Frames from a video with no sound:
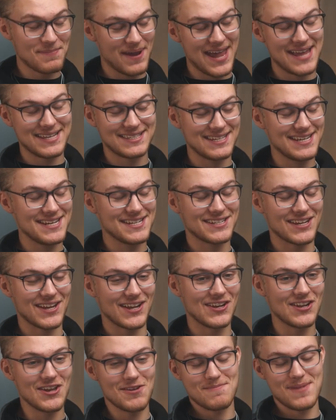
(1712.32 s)
to my head
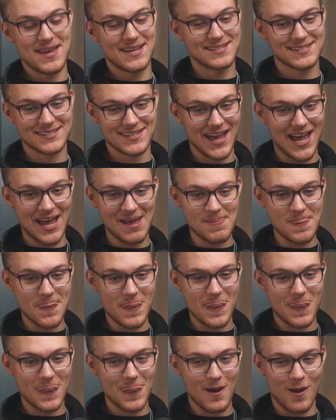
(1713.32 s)
teacher, look, miss,
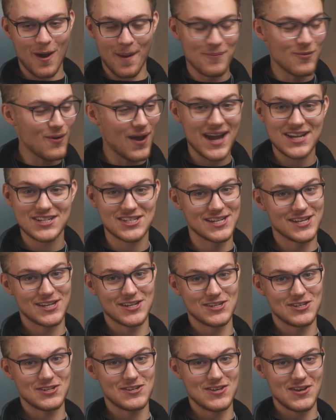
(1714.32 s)
I'm not actually
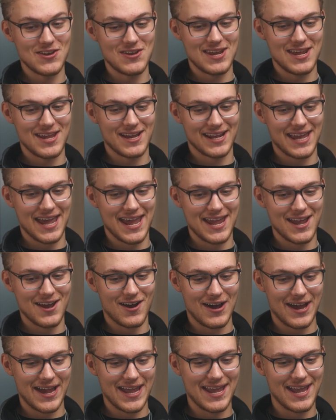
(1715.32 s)
going to do uni, okay?
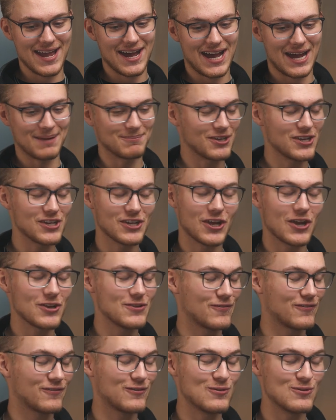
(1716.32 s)
I'm going to
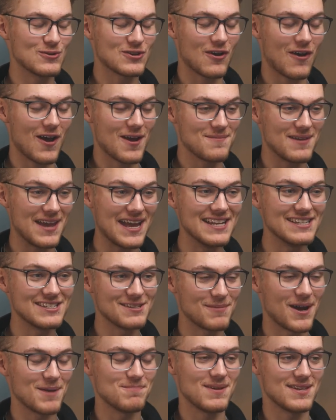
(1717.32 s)
go full-time
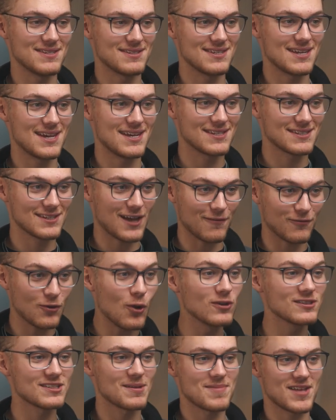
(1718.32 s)
into my business. I've
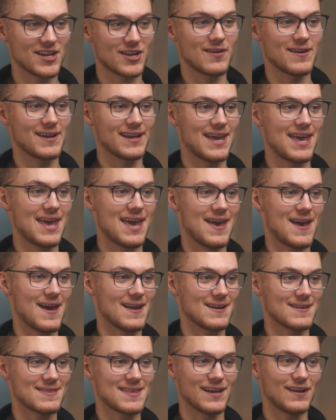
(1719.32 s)
got something going here
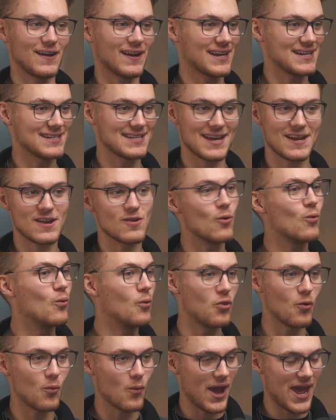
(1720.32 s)
and I think I can take it
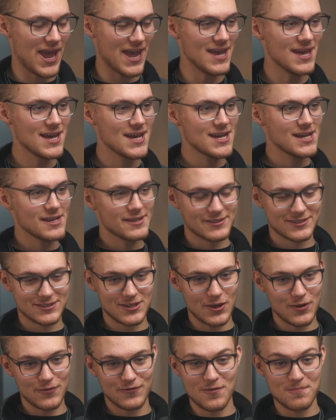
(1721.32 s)
all the way.
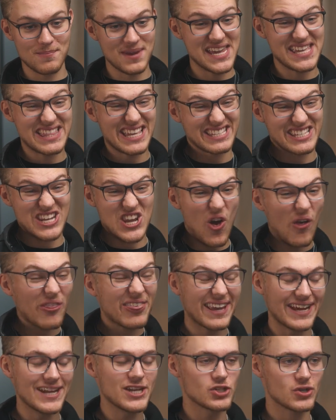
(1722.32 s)
So for me, there's
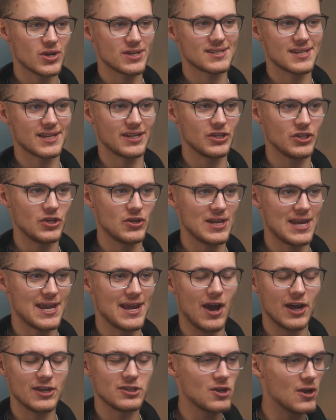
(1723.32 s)
nothing interesting at
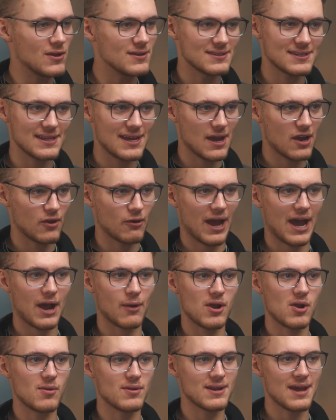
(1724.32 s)
uni. I don't see
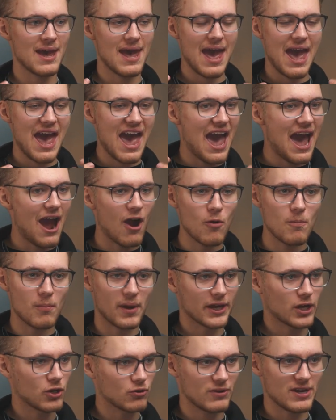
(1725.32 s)
how it would help
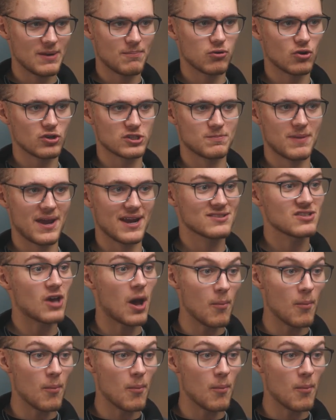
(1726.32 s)
my career prospects.